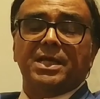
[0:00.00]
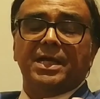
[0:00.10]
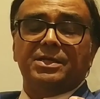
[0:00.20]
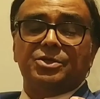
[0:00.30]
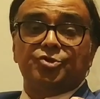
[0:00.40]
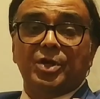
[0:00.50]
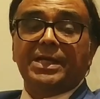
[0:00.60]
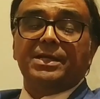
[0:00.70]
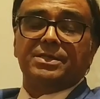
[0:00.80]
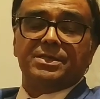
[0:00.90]
and
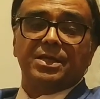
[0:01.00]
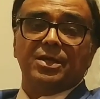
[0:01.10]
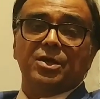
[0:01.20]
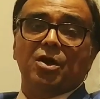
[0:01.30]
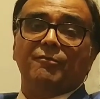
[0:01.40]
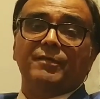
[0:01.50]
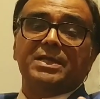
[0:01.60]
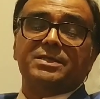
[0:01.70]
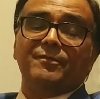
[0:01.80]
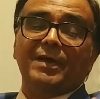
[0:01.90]
trillions of
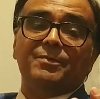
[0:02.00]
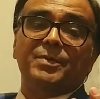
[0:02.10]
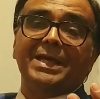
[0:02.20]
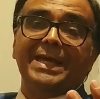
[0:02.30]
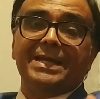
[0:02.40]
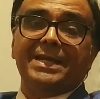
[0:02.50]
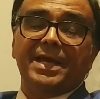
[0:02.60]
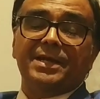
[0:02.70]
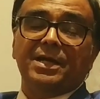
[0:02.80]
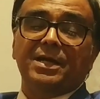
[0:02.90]
veins developing in an
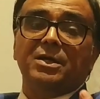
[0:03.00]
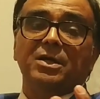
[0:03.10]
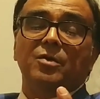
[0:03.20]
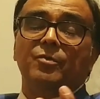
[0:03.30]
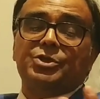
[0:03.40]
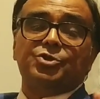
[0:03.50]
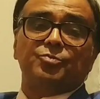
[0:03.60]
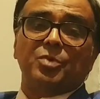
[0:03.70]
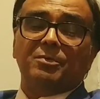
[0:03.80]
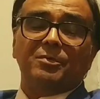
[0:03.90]
area which
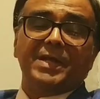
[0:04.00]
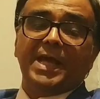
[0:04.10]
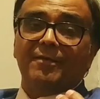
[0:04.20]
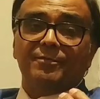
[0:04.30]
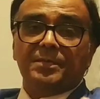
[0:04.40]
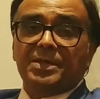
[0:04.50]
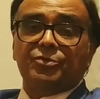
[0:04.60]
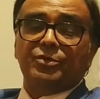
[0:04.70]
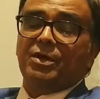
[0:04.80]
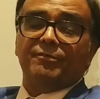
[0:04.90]
should probably have maybe
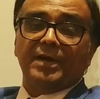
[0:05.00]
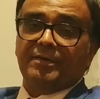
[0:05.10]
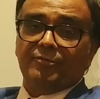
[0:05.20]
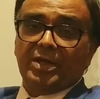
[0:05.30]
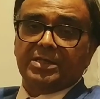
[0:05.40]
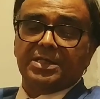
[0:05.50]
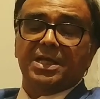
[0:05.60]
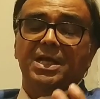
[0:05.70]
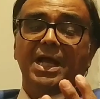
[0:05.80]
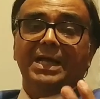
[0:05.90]
3 or 5 veins,
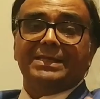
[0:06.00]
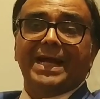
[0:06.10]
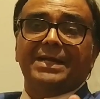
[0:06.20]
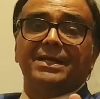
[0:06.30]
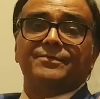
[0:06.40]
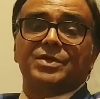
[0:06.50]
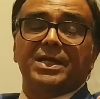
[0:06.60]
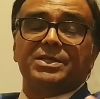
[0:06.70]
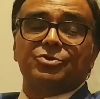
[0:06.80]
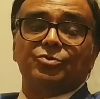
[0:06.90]
and that gives
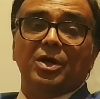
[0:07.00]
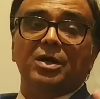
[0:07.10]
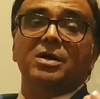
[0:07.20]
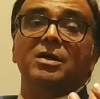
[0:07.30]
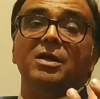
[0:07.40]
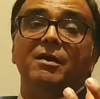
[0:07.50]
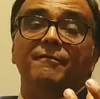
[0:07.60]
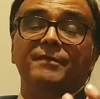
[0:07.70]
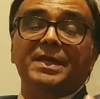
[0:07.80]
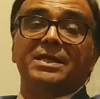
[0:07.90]
rise to a
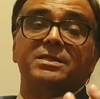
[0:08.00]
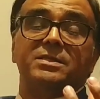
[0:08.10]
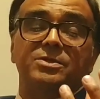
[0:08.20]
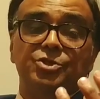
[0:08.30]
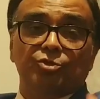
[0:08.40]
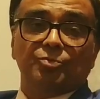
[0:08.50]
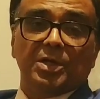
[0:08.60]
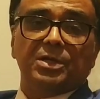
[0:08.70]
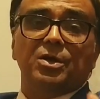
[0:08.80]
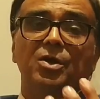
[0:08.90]
venous
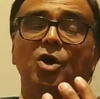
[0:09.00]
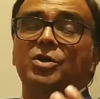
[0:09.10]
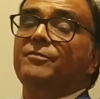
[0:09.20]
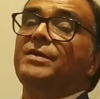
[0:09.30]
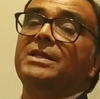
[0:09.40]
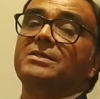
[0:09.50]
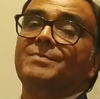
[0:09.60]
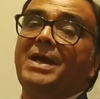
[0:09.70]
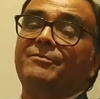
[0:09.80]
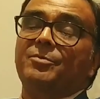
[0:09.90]
tumor or a venous
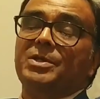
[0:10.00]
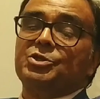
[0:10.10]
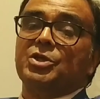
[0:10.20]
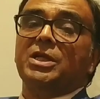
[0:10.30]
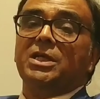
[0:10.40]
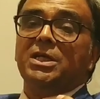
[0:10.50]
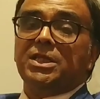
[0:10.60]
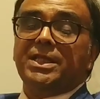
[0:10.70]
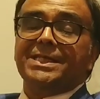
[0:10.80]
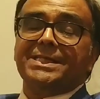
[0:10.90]
malformation.
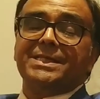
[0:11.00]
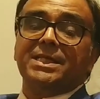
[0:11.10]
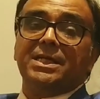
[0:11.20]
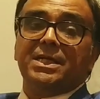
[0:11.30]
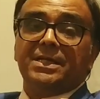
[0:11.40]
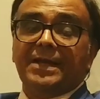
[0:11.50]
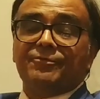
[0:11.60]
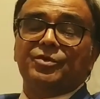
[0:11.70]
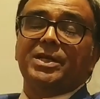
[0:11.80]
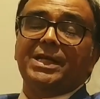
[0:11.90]
This
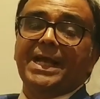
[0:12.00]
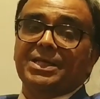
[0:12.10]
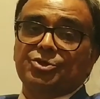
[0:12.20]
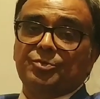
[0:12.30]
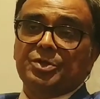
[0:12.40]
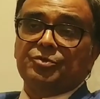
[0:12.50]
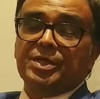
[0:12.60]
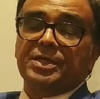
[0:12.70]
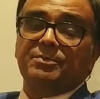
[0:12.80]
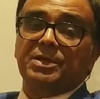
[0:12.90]
definitely has to be
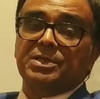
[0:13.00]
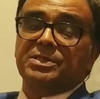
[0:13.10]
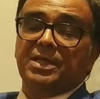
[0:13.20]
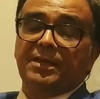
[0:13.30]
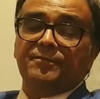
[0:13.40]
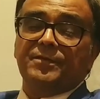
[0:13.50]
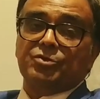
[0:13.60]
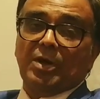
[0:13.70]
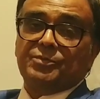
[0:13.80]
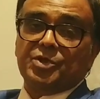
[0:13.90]
treated, because if it
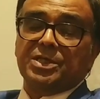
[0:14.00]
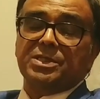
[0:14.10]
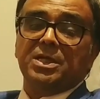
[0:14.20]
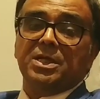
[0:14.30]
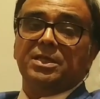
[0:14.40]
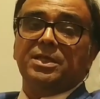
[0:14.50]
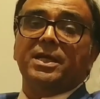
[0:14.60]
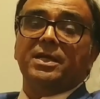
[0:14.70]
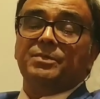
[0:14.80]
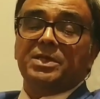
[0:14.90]
ruptures, there
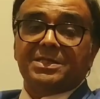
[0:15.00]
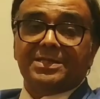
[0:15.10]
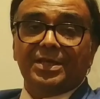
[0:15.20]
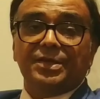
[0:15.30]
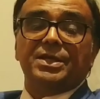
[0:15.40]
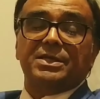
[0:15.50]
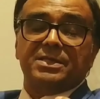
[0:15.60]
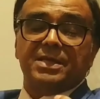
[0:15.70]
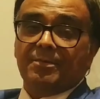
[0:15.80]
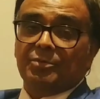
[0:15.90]
can be serious
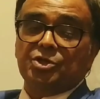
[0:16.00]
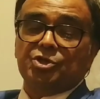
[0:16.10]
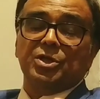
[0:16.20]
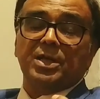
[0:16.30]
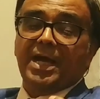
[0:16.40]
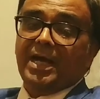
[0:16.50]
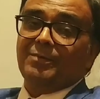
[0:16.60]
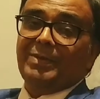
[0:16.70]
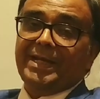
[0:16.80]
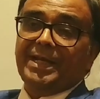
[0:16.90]
hemorrhage
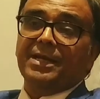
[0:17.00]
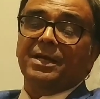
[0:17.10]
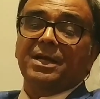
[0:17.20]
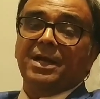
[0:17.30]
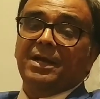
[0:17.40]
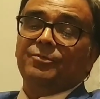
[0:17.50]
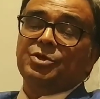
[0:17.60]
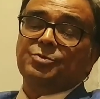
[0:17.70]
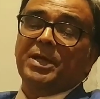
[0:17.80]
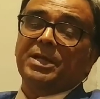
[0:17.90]
and bleeding, and
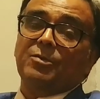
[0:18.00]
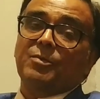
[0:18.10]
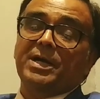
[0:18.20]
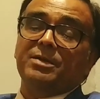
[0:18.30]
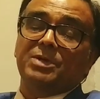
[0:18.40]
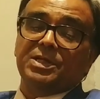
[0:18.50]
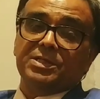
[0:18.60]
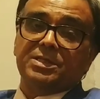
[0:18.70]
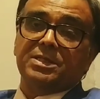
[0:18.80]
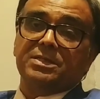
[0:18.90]
which may require
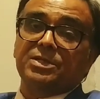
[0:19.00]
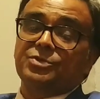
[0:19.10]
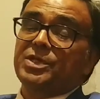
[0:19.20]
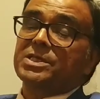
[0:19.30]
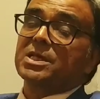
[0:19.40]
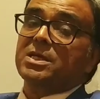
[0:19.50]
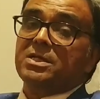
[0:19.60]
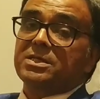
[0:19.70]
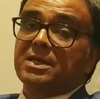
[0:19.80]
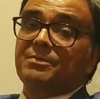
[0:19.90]
emergency surgeries.
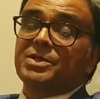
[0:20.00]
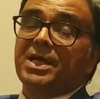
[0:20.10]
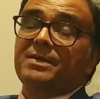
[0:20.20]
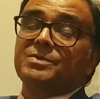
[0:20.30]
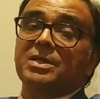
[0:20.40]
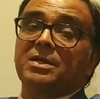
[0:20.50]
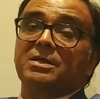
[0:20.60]
Sometimes